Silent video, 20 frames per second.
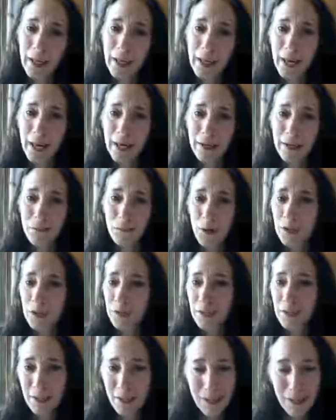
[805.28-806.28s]
and wants a
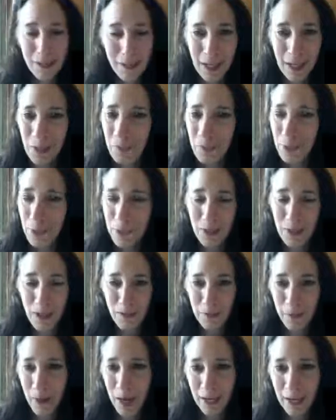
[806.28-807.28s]
sustainable,
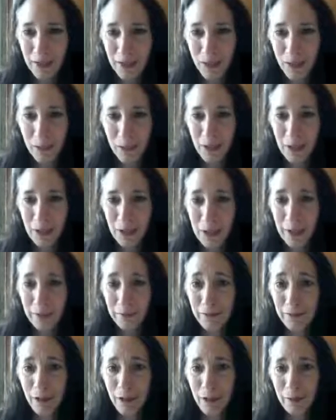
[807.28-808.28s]
safe practice for a
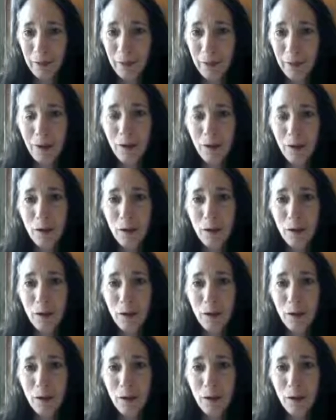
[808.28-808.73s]
lifetime.